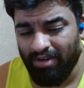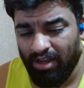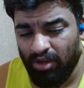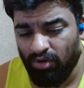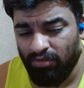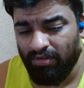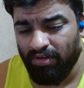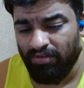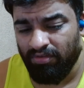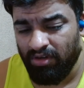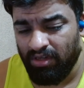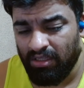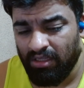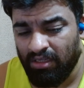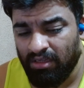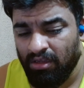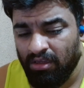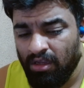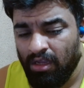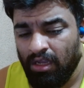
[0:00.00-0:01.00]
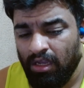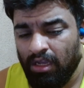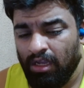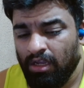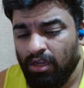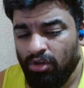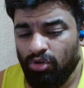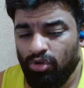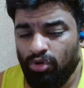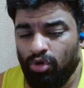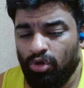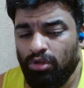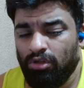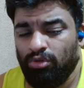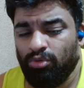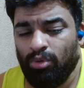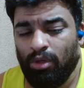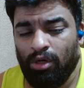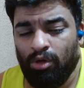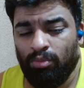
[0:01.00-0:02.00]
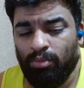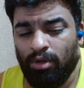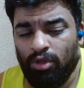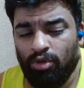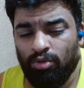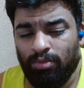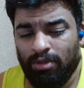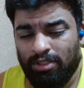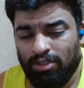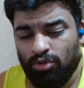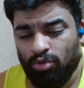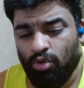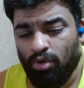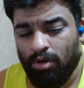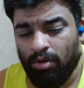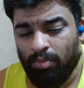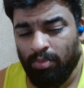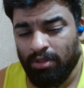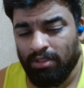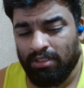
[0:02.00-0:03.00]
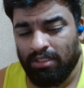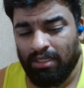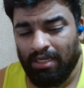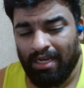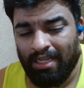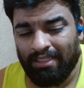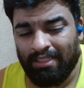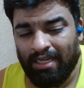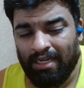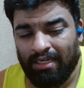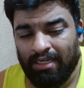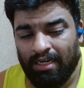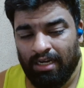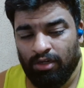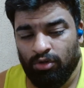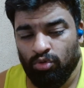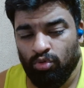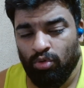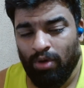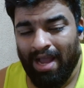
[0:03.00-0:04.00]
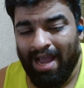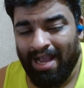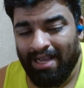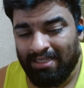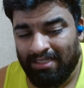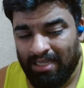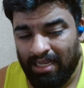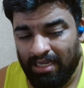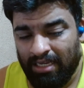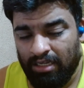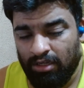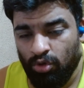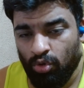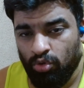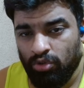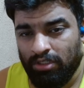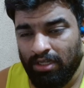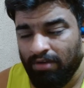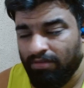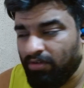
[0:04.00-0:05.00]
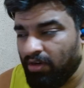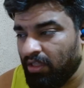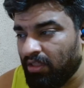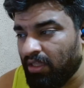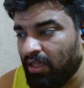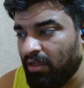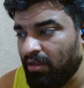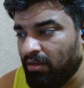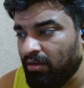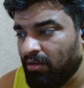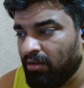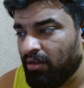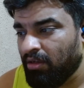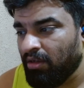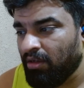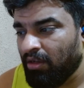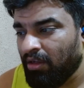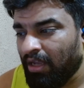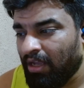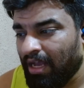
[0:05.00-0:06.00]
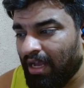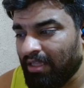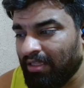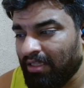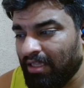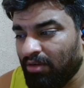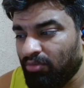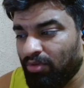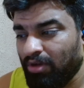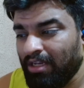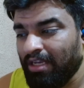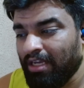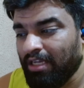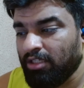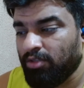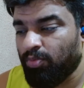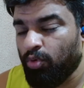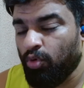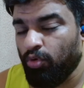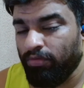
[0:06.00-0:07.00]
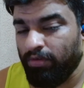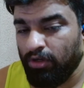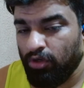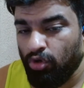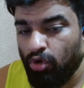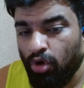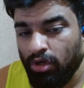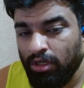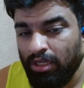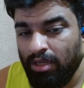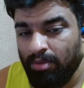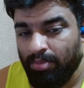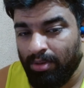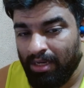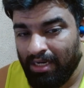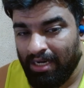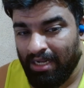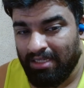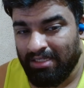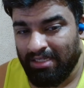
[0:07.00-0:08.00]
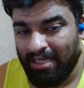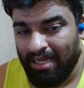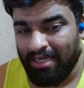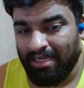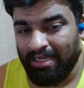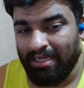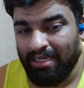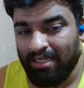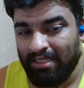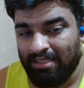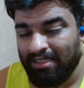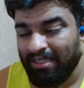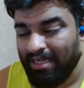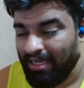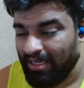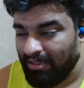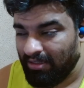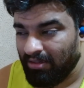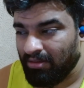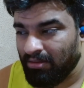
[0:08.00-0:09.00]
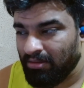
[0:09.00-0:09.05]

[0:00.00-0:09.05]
of everything. You know, Columba, you must know a person like that, right? Who acts like he knows everything. And then when he gets proven wrong, he pretends like he didn't say it.